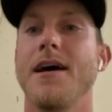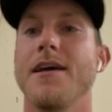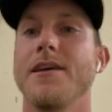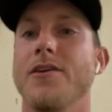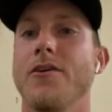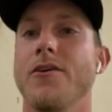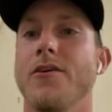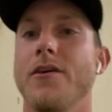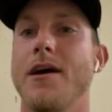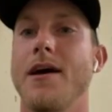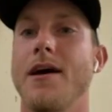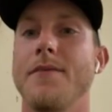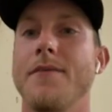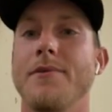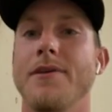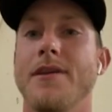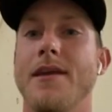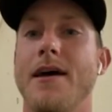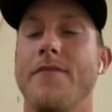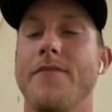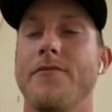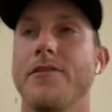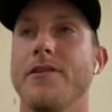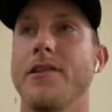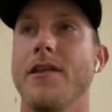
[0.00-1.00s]
Yeah, you know, I
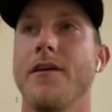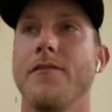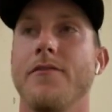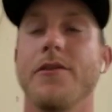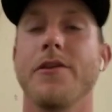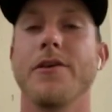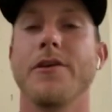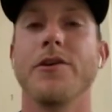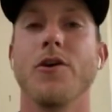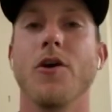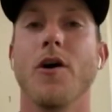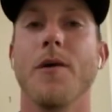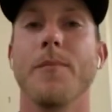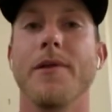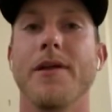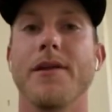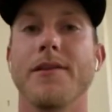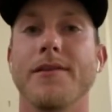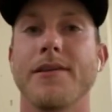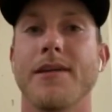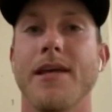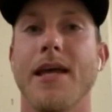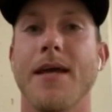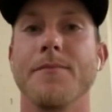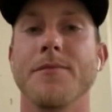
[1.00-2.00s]
mean, every level that you go up,
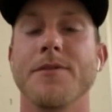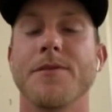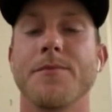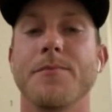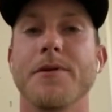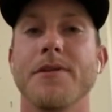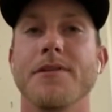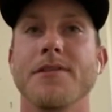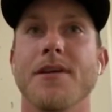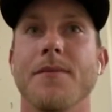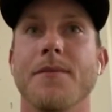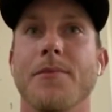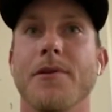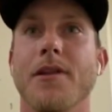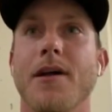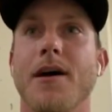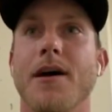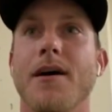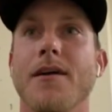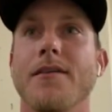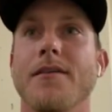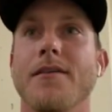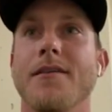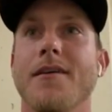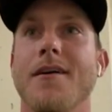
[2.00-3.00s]
I think the game speeds up a
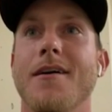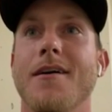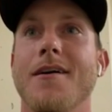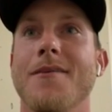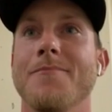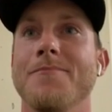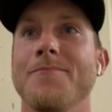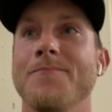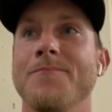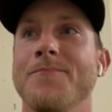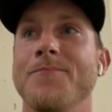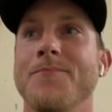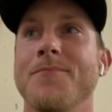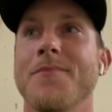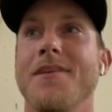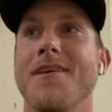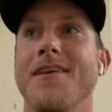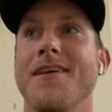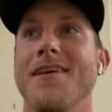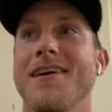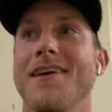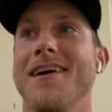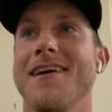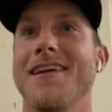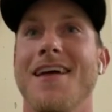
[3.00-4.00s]
lot.
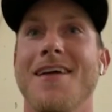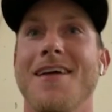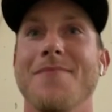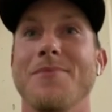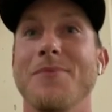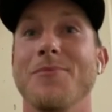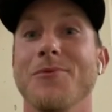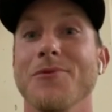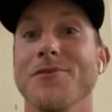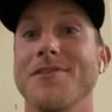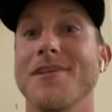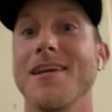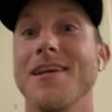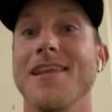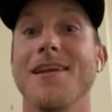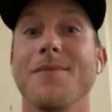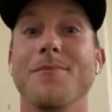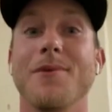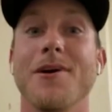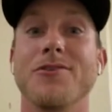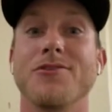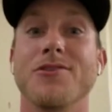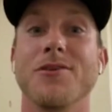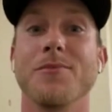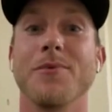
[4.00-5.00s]
And people say
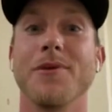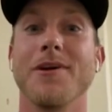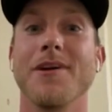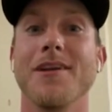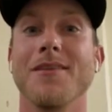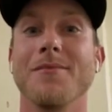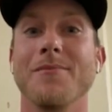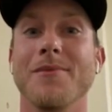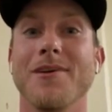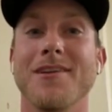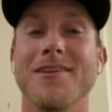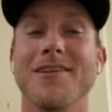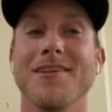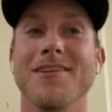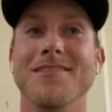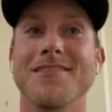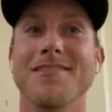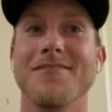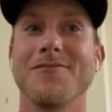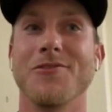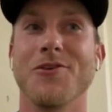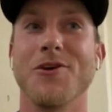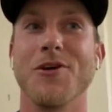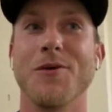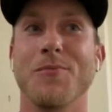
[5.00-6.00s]
that about Triple-A to the big
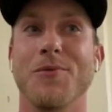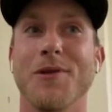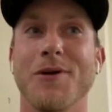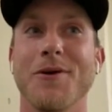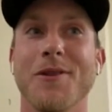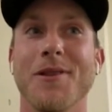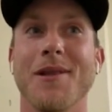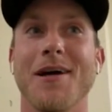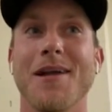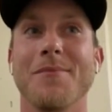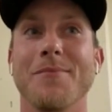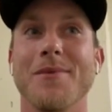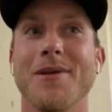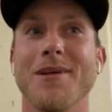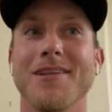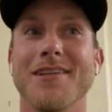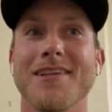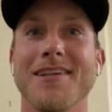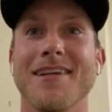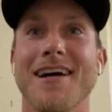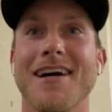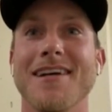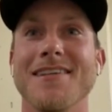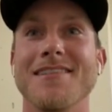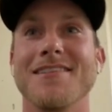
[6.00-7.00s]
leagues. Even though you're playing a lot of
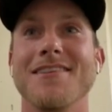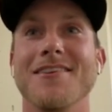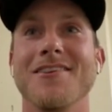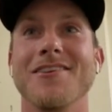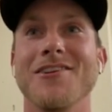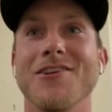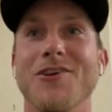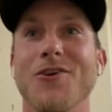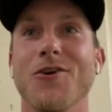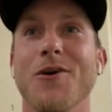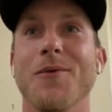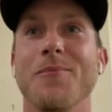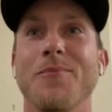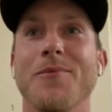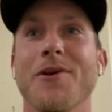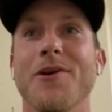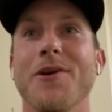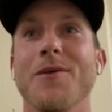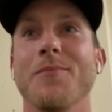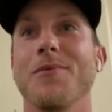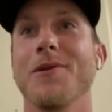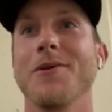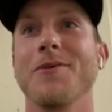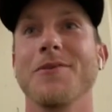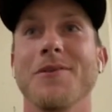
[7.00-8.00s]
big league guys here, you go
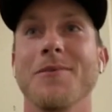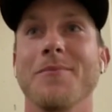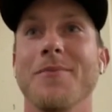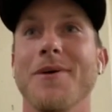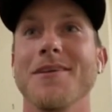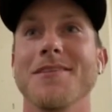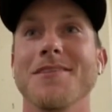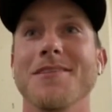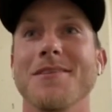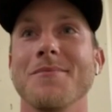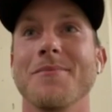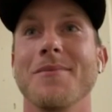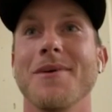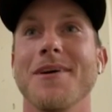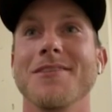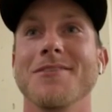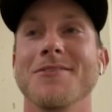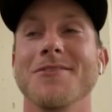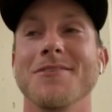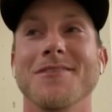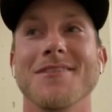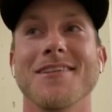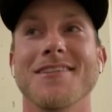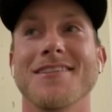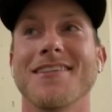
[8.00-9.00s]
up there, you're playing with the best of the
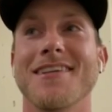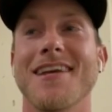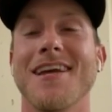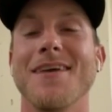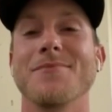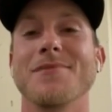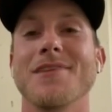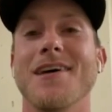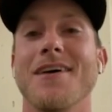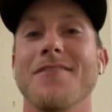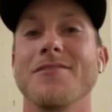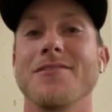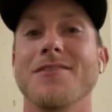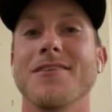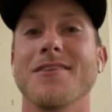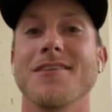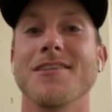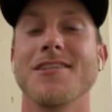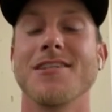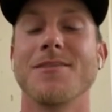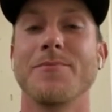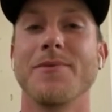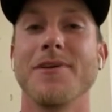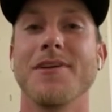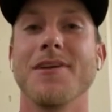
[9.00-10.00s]
best. It's like the game's
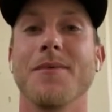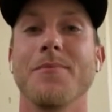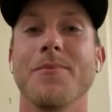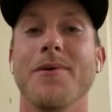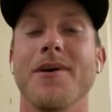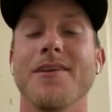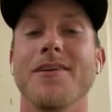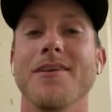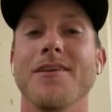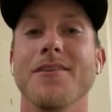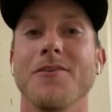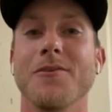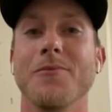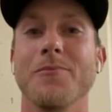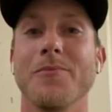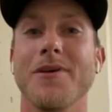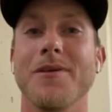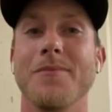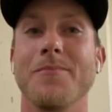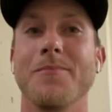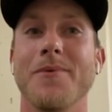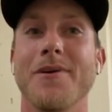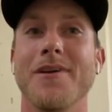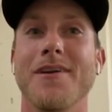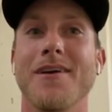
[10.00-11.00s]
obviously going to speed up on you a little
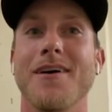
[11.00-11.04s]
bit.